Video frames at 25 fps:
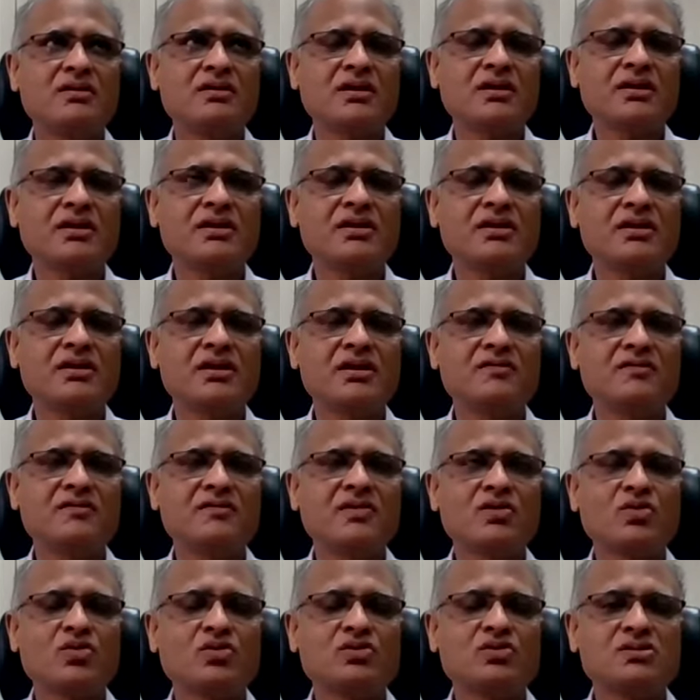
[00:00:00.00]
luckily
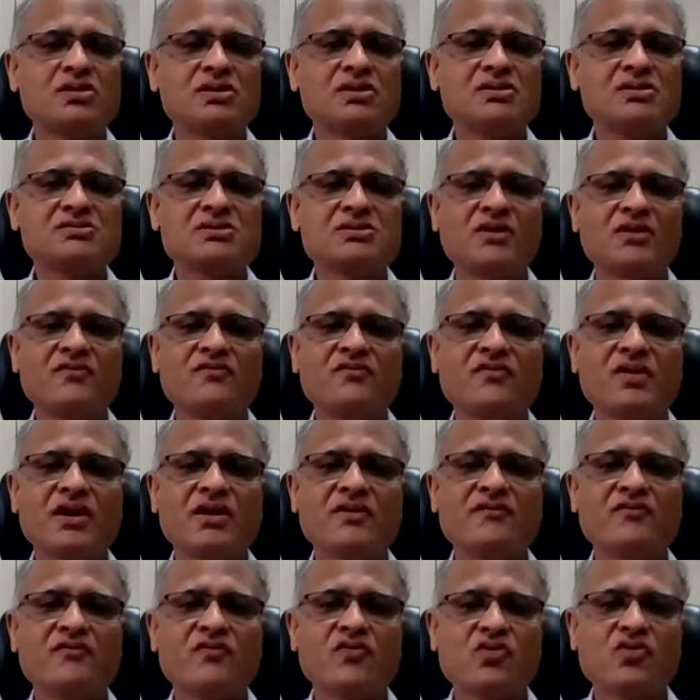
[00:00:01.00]
we could in some
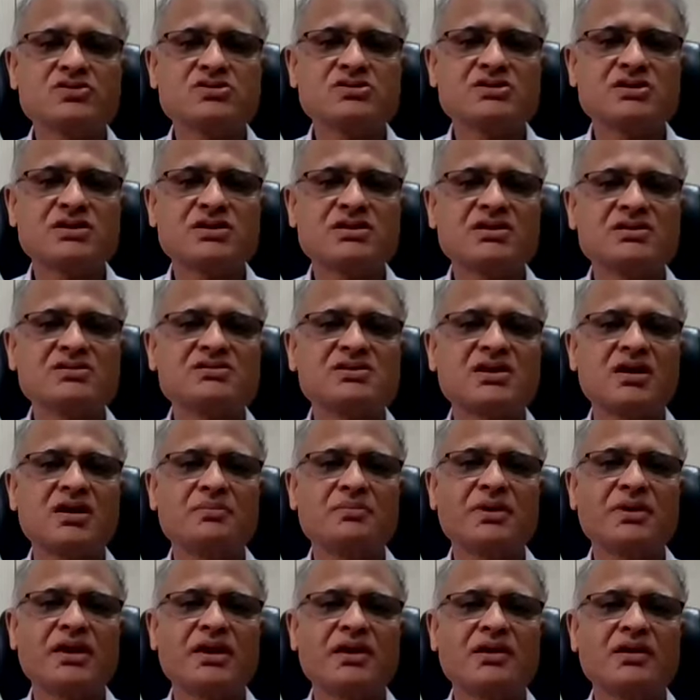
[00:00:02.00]
way foresee this
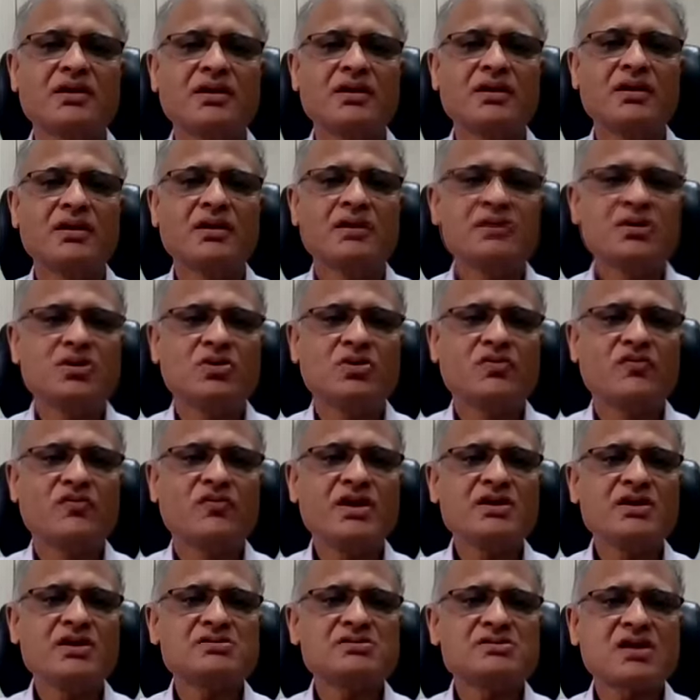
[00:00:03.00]
coming. So
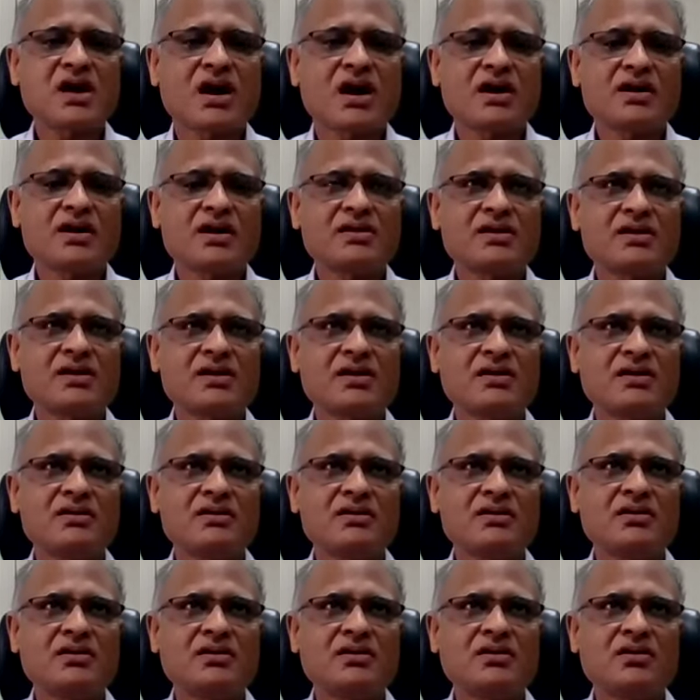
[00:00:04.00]
we
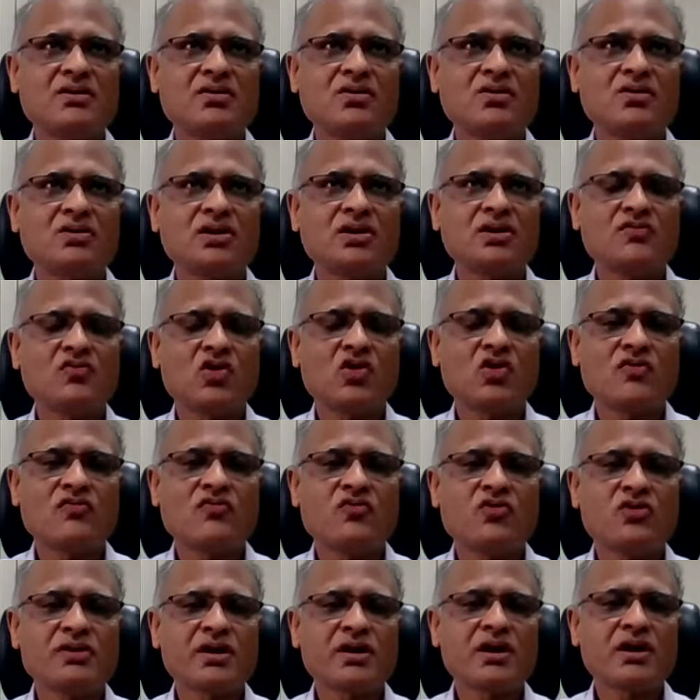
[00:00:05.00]
started on a
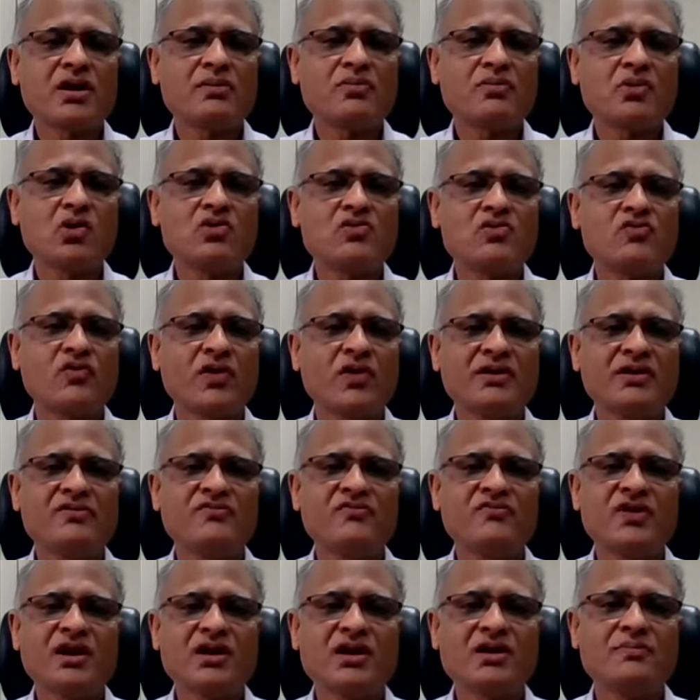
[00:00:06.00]
war footing about
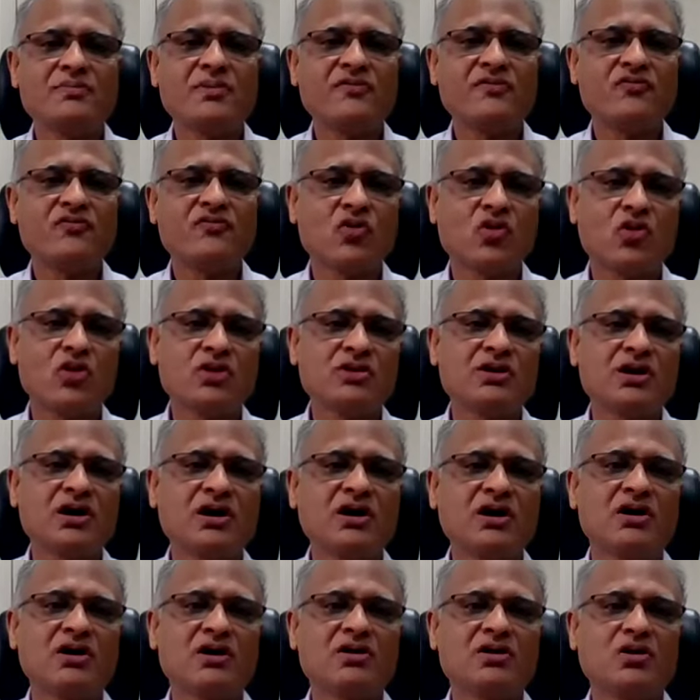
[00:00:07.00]
1 week before
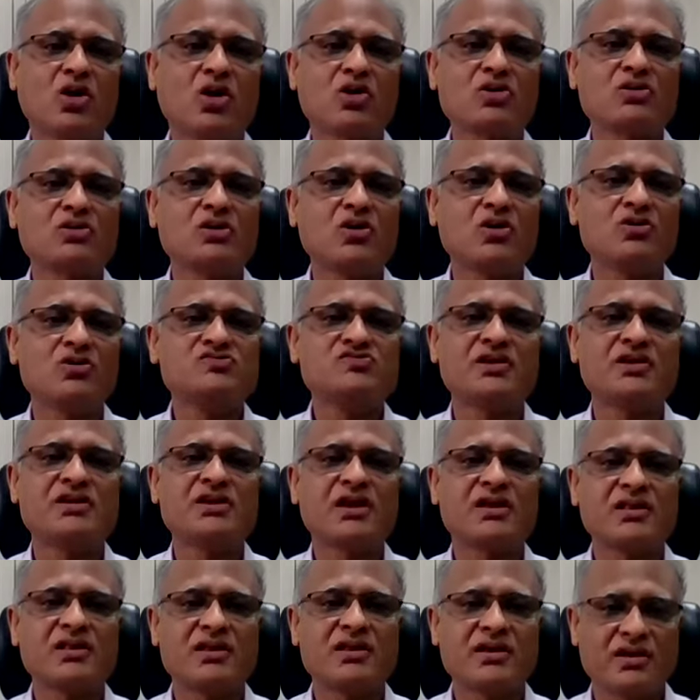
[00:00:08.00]
the lockdowns were
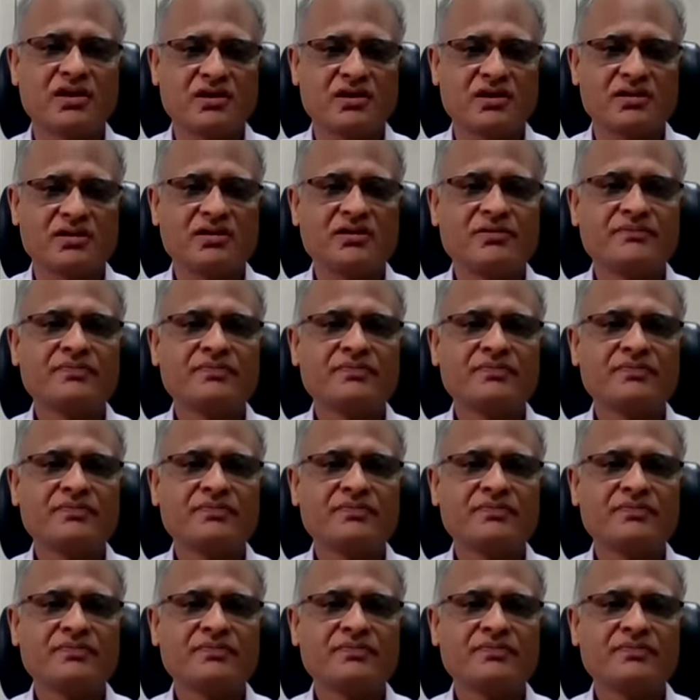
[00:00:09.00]
declared.